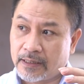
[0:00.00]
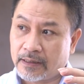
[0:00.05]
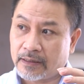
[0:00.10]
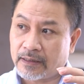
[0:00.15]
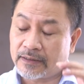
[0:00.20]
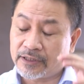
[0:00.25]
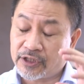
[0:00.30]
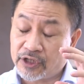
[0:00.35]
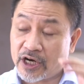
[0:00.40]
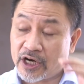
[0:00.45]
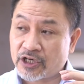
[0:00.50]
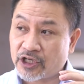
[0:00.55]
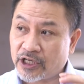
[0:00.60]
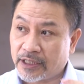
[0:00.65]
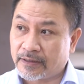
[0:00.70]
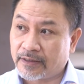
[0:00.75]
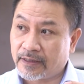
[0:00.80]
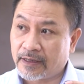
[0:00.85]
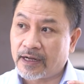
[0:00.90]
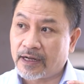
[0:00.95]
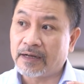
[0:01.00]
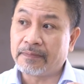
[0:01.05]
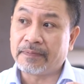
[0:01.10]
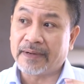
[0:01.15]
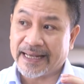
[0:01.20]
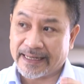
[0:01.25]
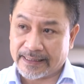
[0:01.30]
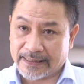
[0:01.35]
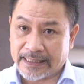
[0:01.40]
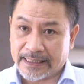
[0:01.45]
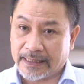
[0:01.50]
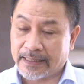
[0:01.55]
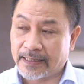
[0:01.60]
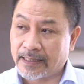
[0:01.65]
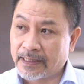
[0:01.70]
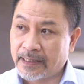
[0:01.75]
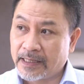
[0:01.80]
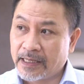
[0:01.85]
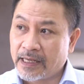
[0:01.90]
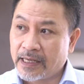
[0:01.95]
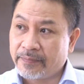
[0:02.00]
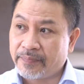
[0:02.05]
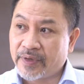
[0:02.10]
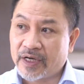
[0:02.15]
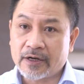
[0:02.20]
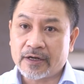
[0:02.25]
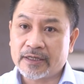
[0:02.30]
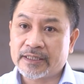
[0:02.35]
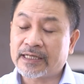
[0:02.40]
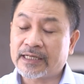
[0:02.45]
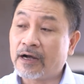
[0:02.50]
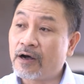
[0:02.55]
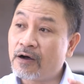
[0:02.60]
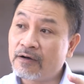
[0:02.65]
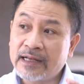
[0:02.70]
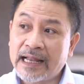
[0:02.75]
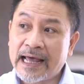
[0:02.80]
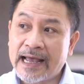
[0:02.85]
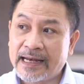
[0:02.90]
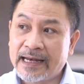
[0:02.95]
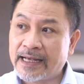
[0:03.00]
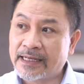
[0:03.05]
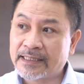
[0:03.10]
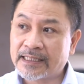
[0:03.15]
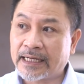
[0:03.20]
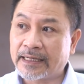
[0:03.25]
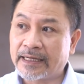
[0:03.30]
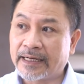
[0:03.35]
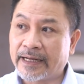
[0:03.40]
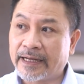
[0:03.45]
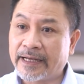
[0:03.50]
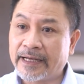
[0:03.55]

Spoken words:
construction of lesson, because online lesson